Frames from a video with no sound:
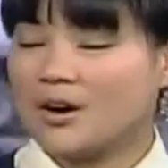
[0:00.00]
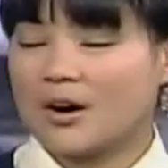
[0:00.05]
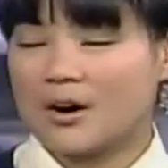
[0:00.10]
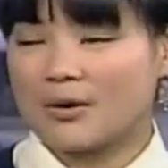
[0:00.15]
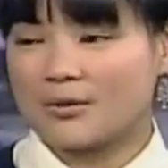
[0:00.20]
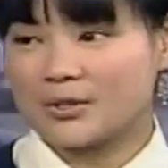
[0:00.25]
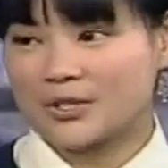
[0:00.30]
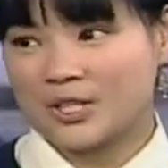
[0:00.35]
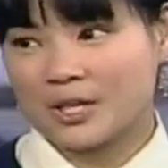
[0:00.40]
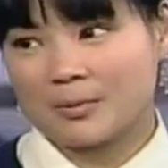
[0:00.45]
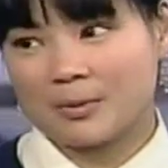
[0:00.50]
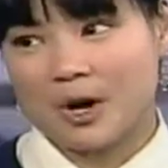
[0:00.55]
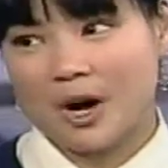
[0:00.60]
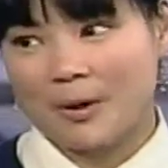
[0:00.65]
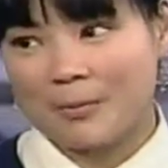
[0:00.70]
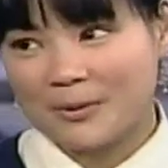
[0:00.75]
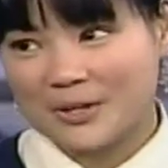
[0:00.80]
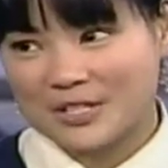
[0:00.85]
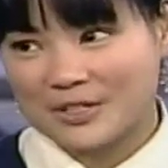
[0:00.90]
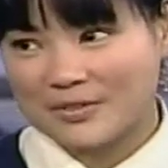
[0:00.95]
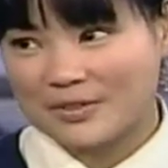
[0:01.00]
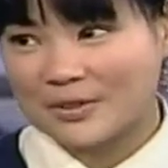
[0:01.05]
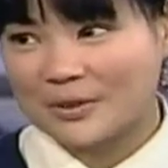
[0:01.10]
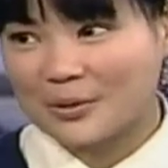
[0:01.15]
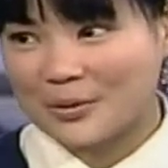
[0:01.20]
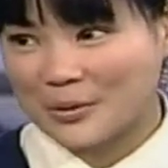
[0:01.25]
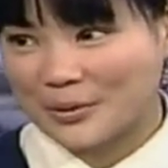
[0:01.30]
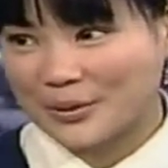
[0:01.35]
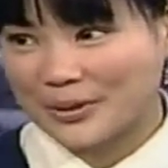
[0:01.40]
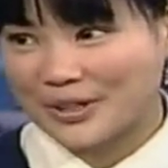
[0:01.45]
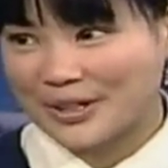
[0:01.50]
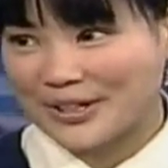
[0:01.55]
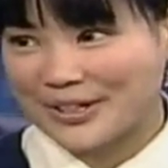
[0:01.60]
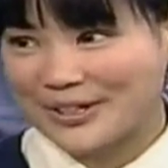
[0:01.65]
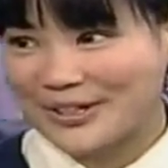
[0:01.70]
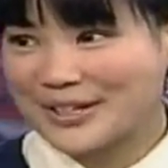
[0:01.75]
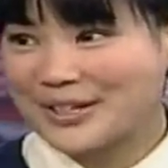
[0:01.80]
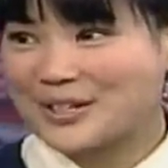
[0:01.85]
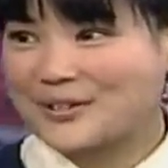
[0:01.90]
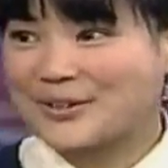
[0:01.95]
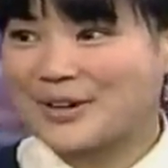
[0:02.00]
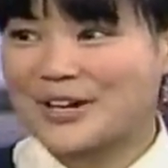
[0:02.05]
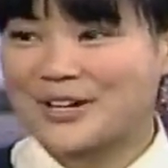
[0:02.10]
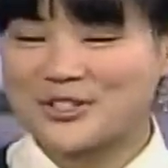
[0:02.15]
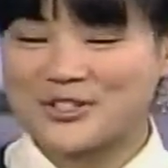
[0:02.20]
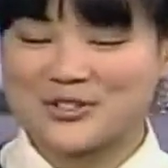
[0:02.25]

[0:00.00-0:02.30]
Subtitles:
Always keep copies of it locally, right?